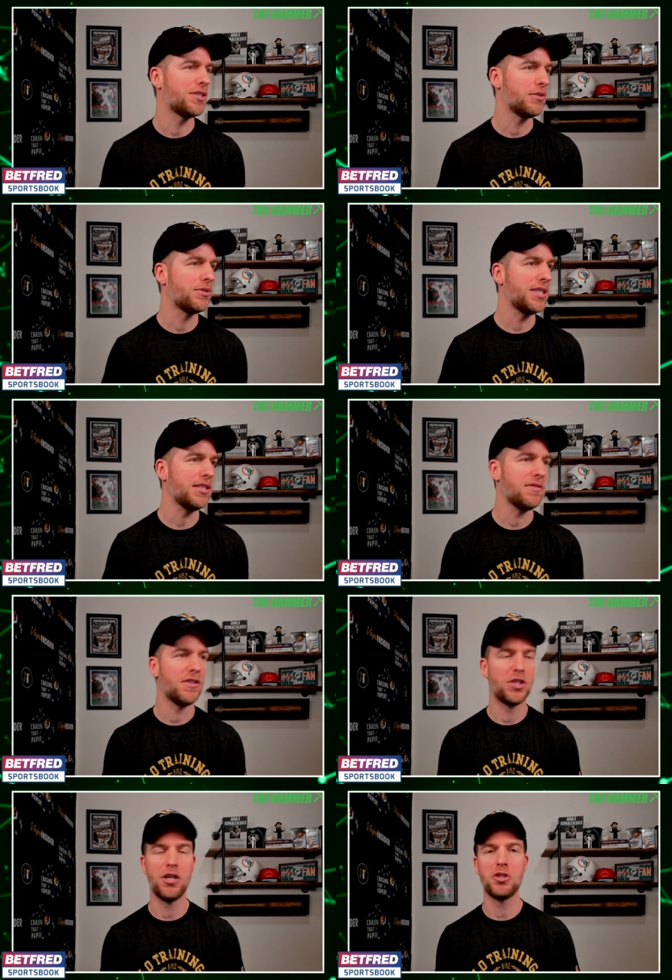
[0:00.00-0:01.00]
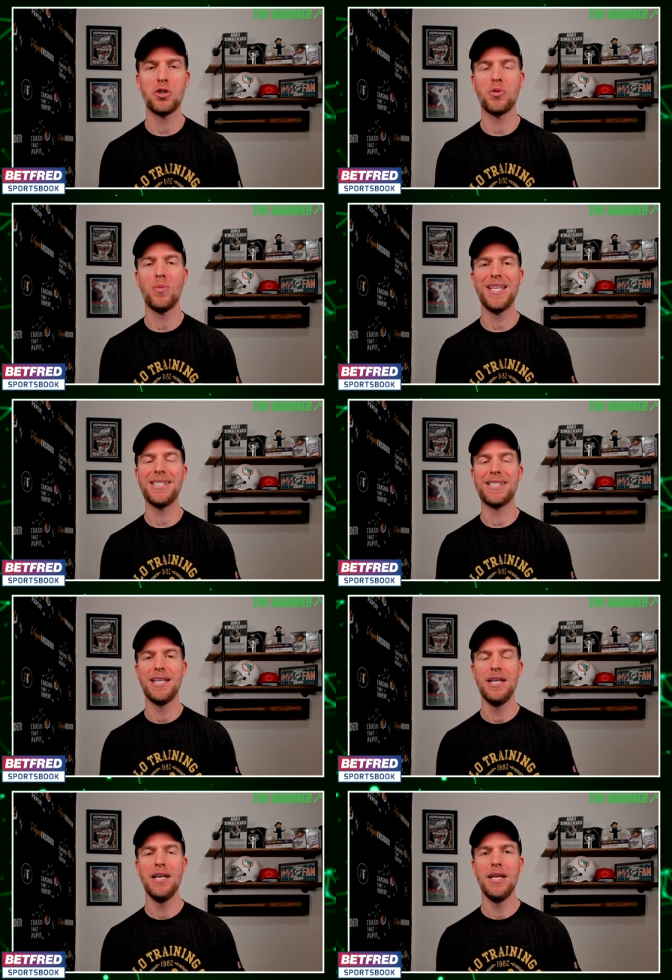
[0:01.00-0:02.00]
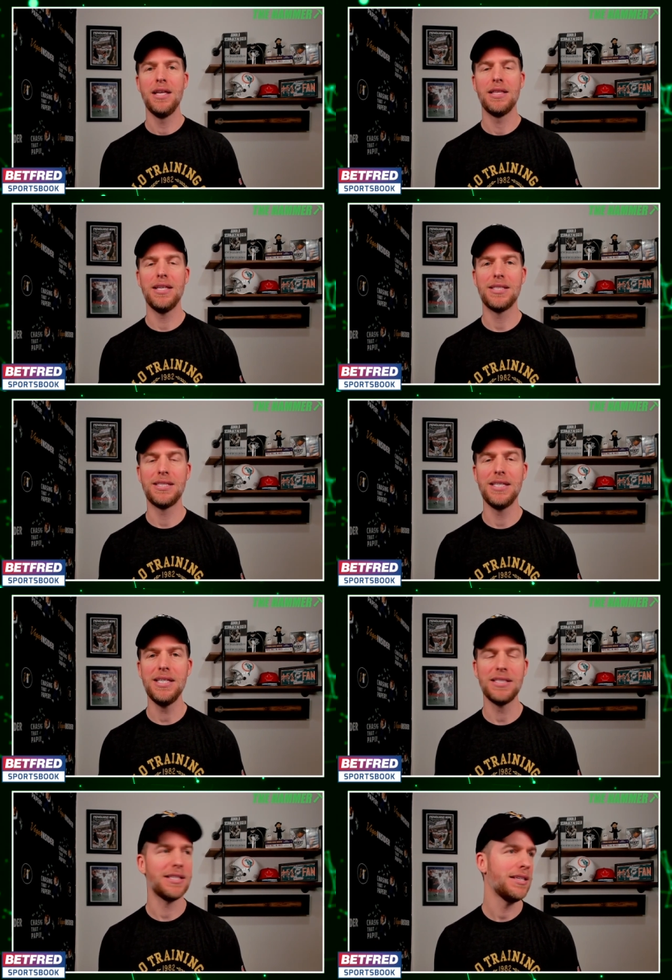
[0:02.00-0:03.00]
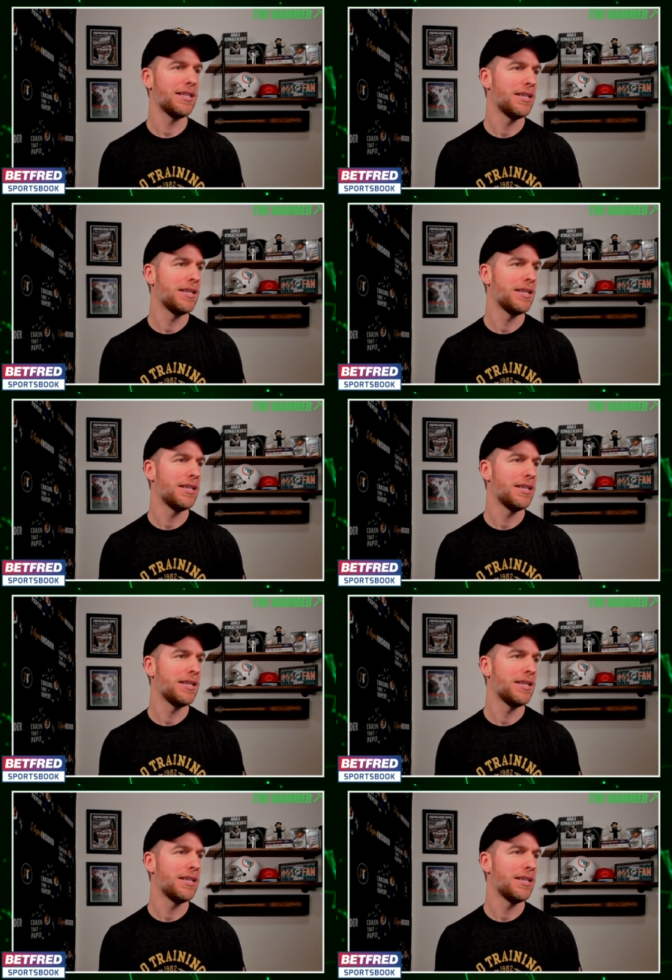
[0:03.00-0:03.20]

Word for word: So six of the Chargers wins this season,